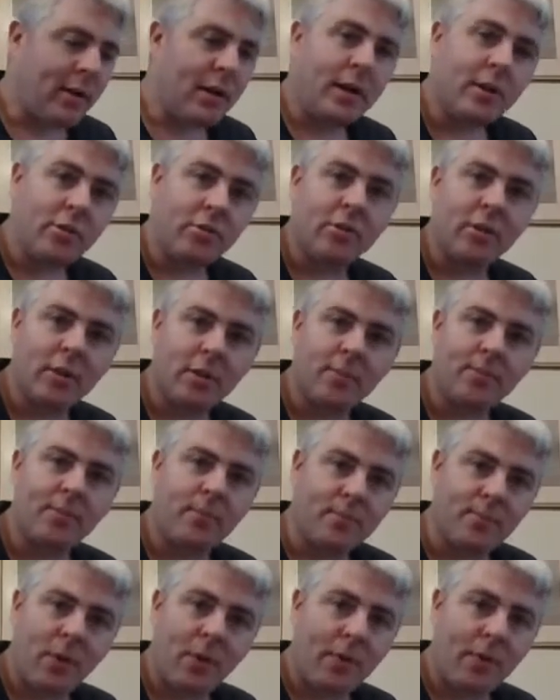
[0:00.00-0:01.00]
and you did it
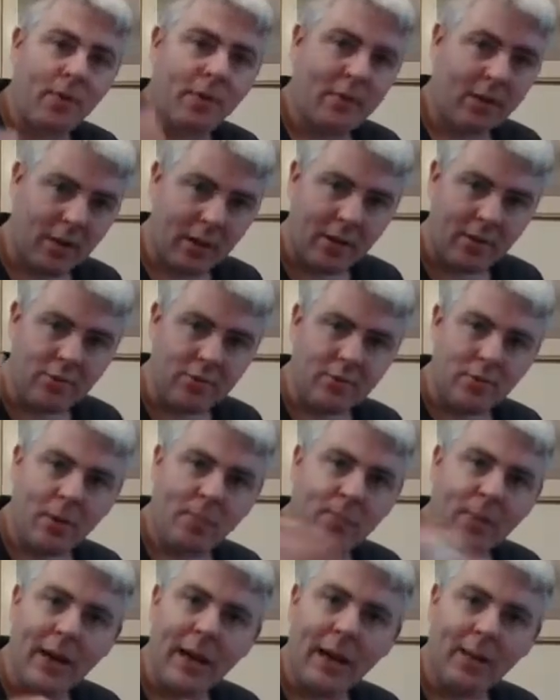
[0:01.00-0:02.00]
off the,
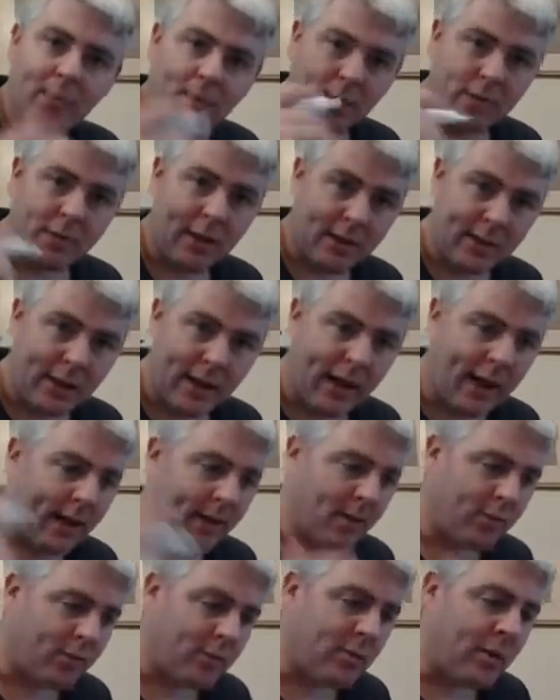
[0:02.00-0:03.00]
on paper, in your head,